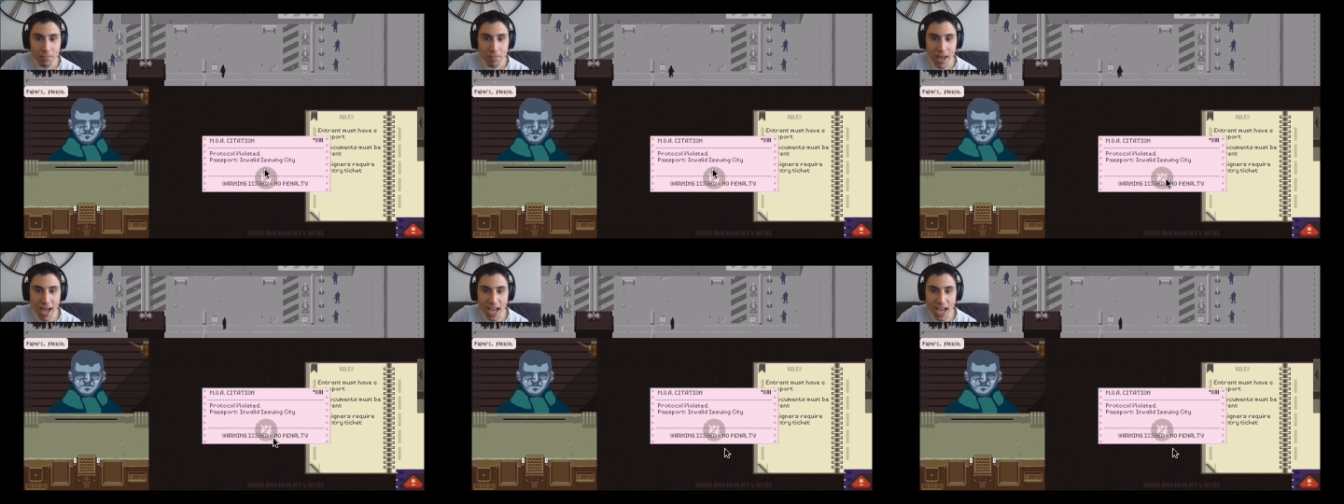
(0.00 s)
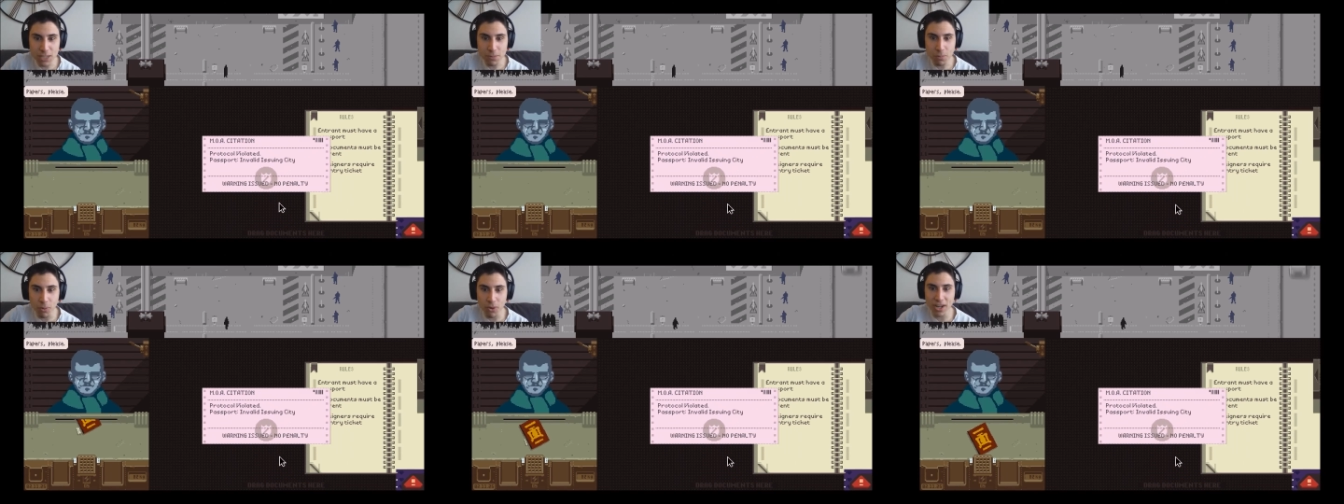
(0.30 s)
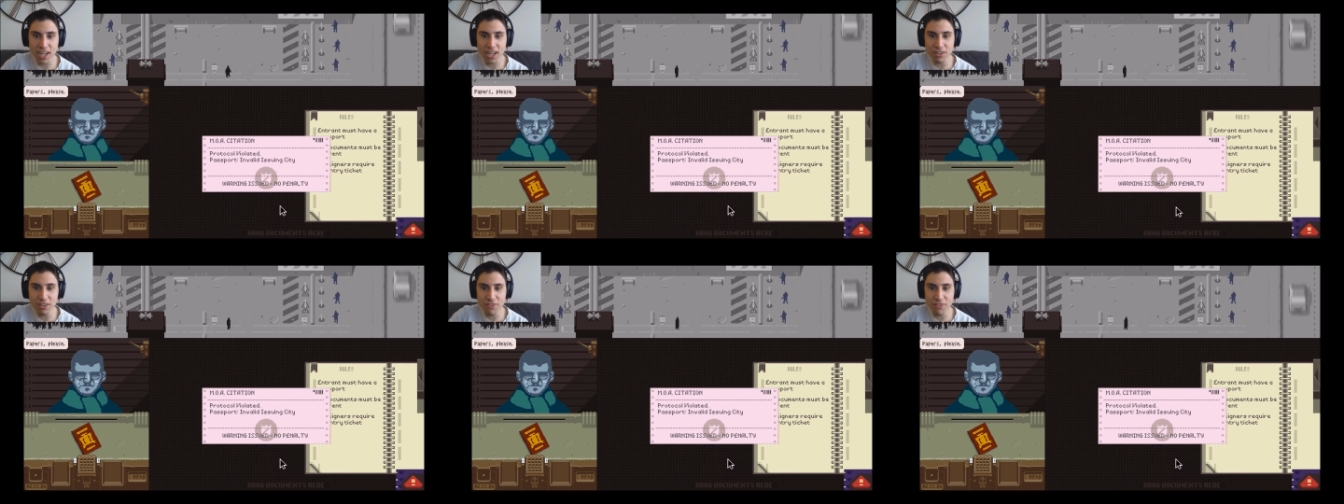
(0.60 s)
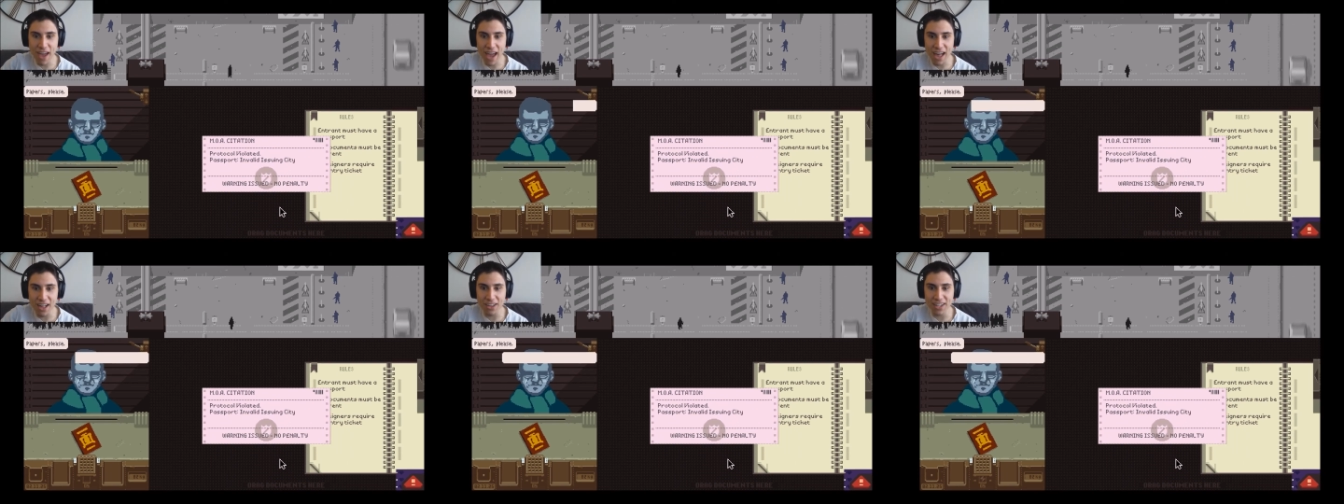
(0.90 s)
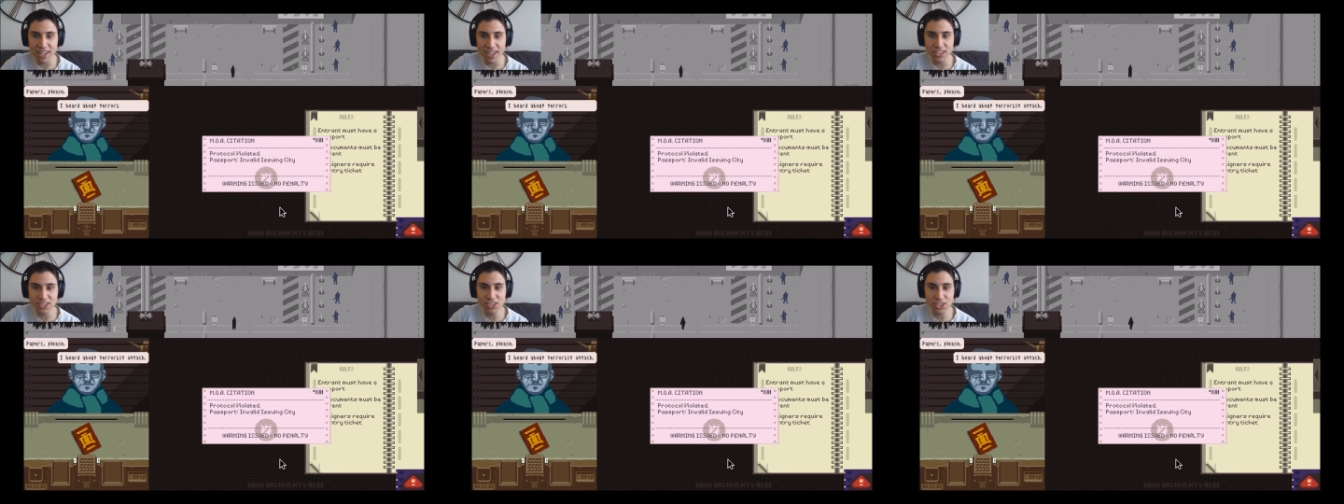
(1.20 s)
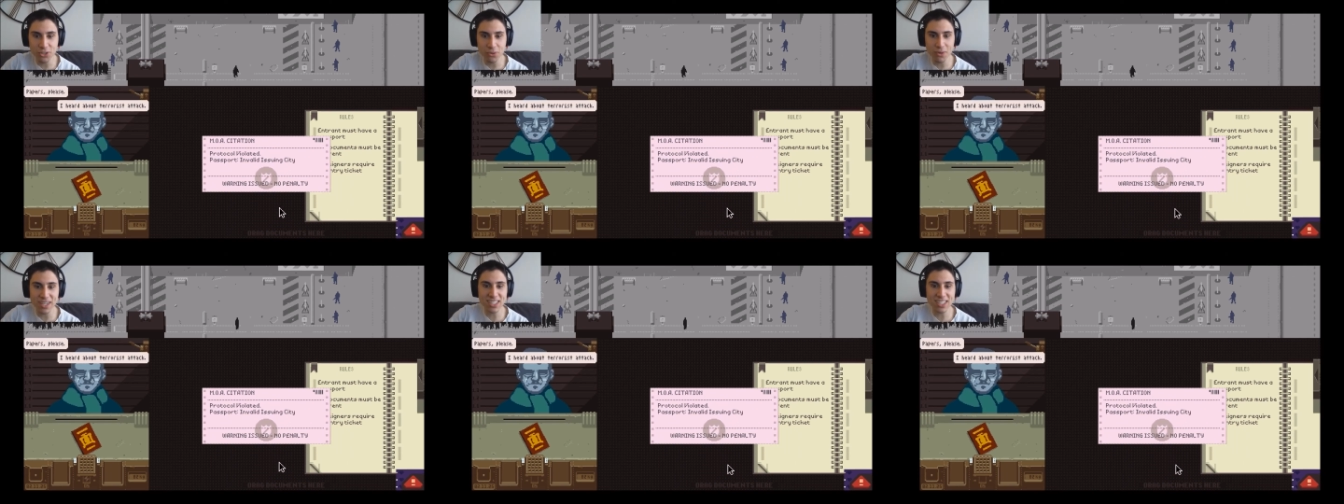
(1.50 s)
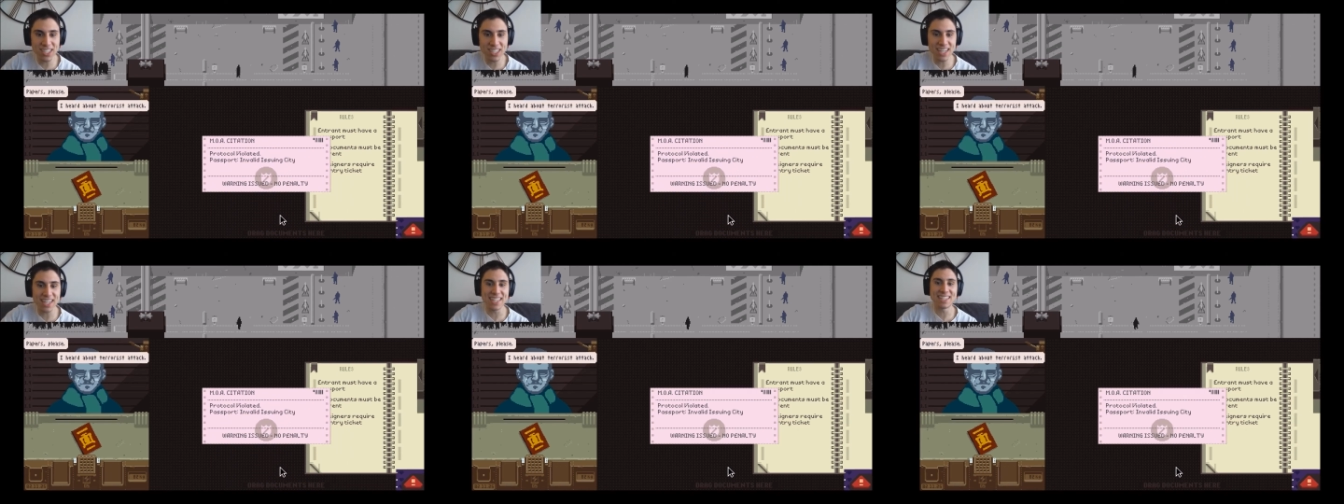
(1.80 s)
Passport invalid in suing
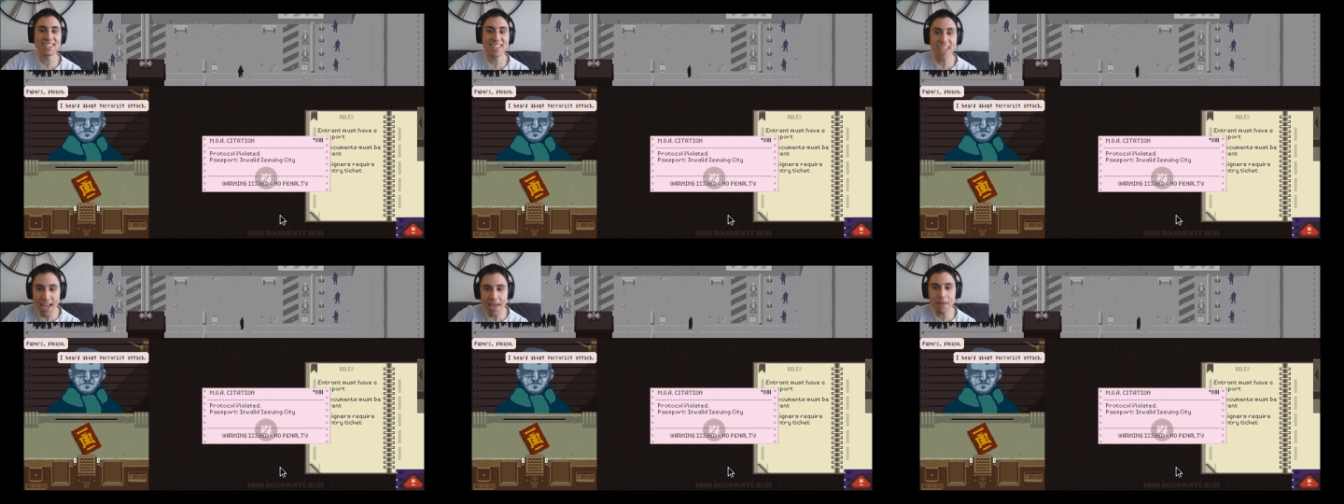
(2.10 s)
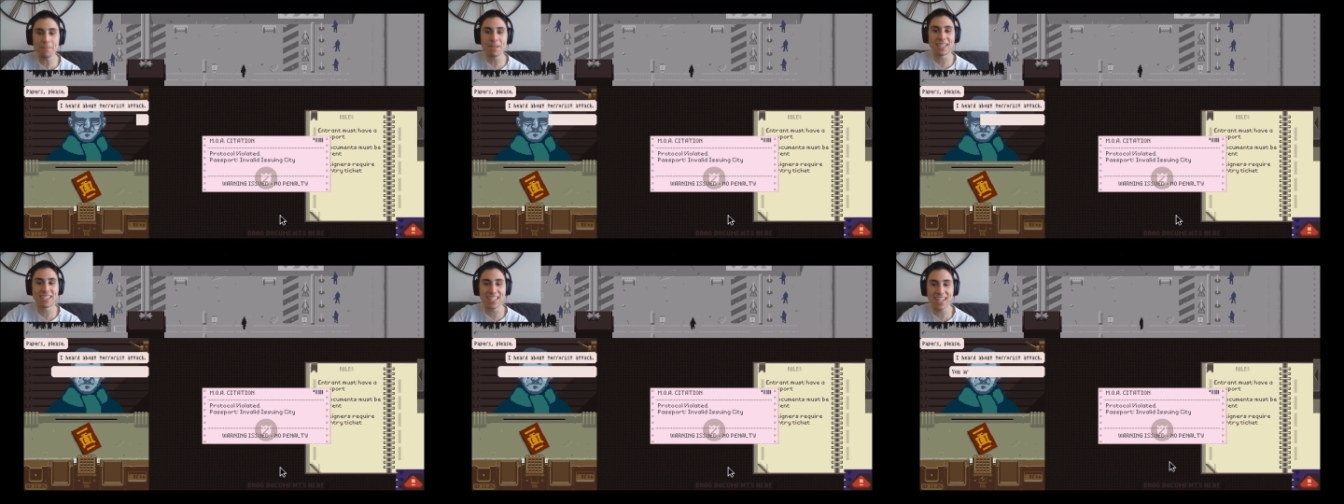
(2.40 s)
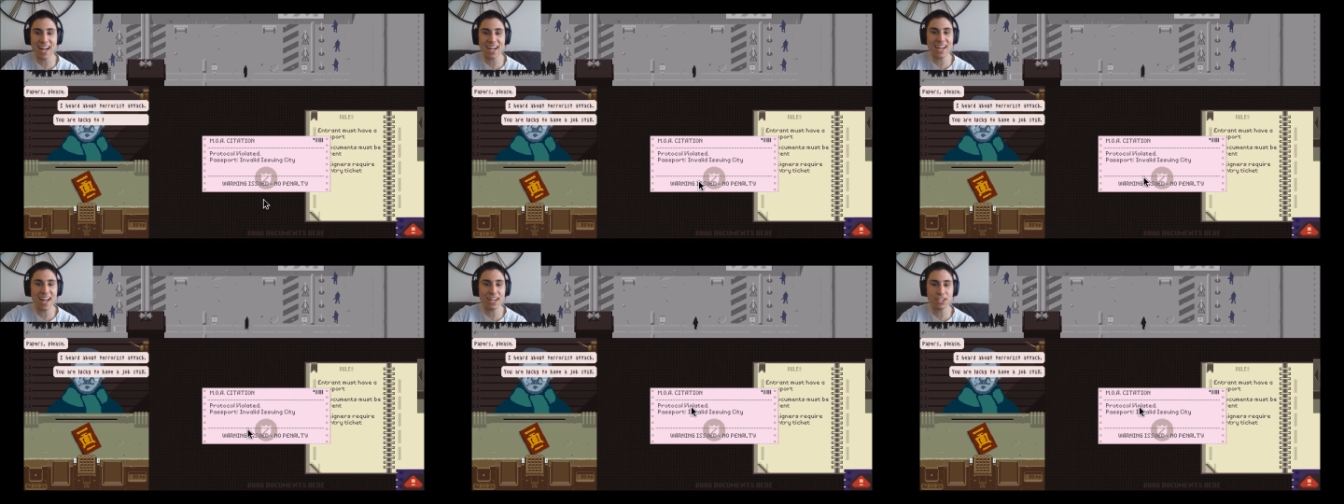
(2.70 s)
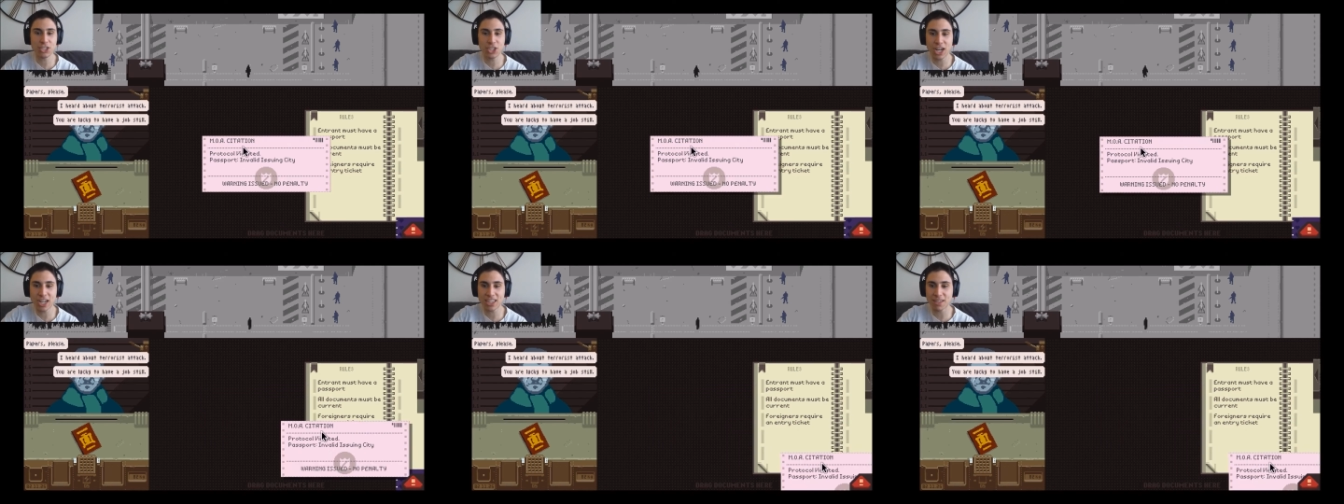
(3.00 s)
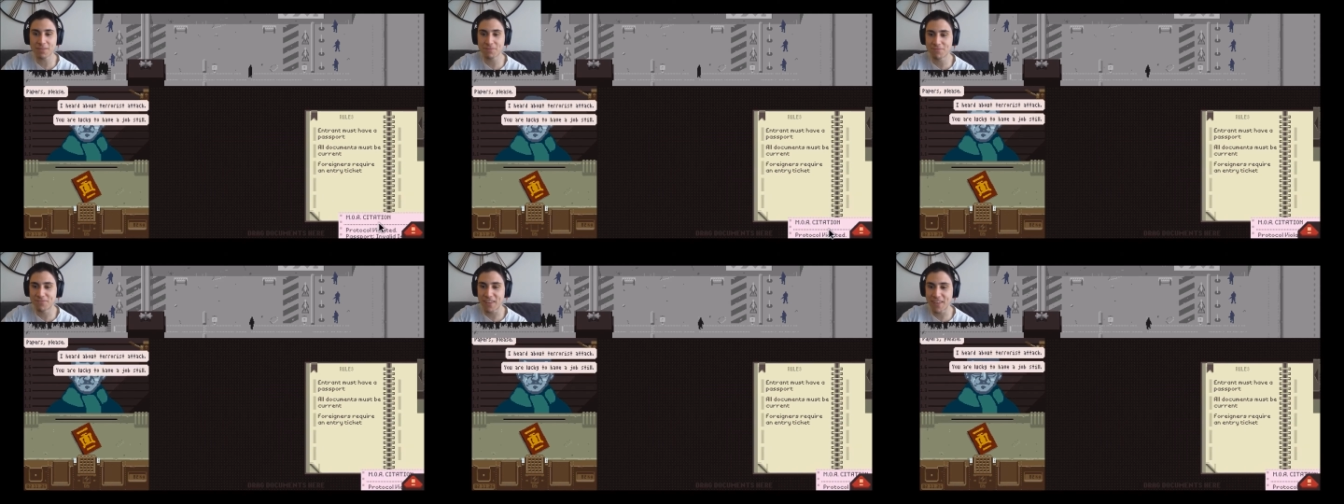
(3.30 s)
city. Damn it, did I not check the...